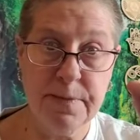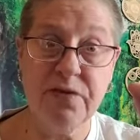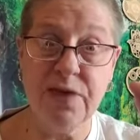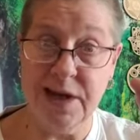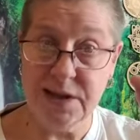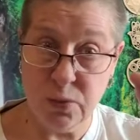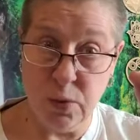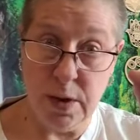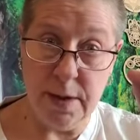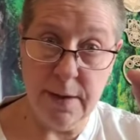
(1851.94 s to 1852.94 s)
That's
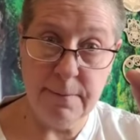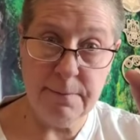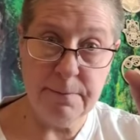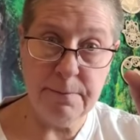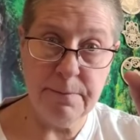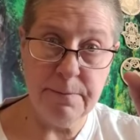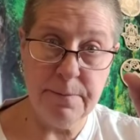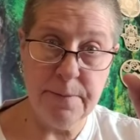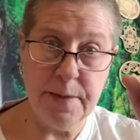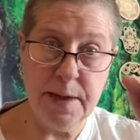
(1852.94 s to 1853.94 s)
why
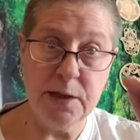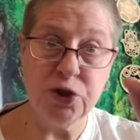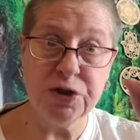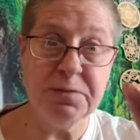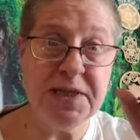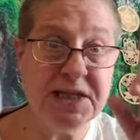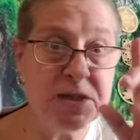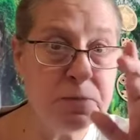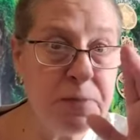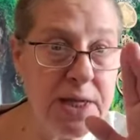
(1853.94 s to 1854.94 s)
just me
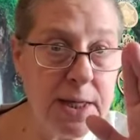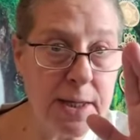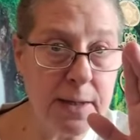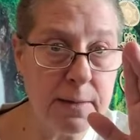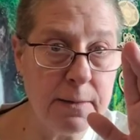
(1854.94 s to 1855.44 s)
speaking